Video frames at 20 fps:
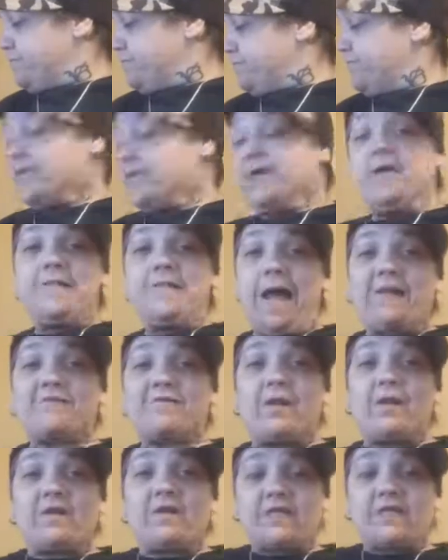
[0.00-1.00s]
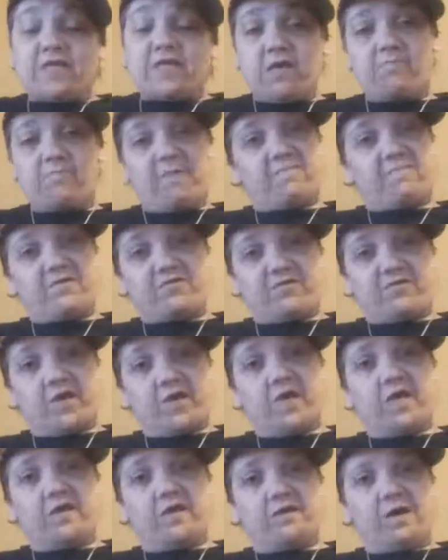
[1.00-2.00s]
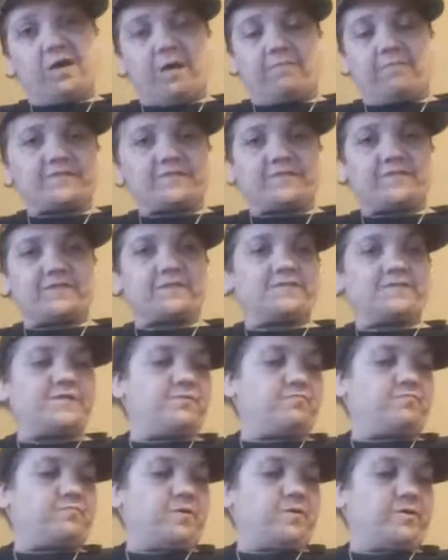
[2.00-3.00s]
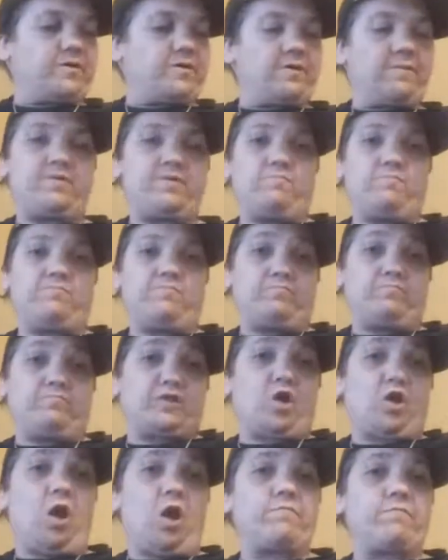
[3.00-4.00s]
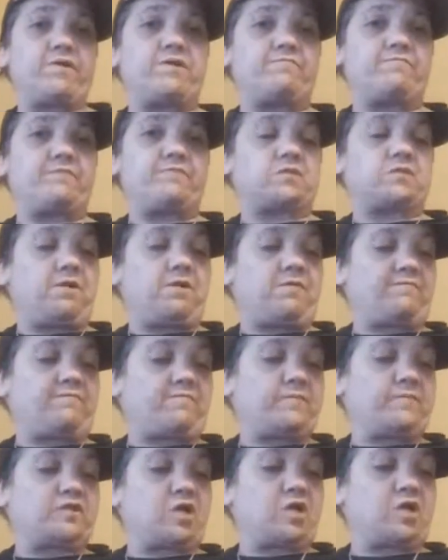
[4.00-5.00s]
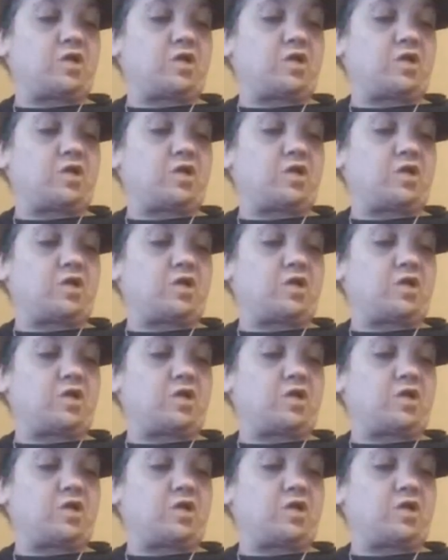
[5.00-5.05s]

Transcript: not that I'm gonna keep everything, obviously, but I mean, majority of the stuff from The Shining,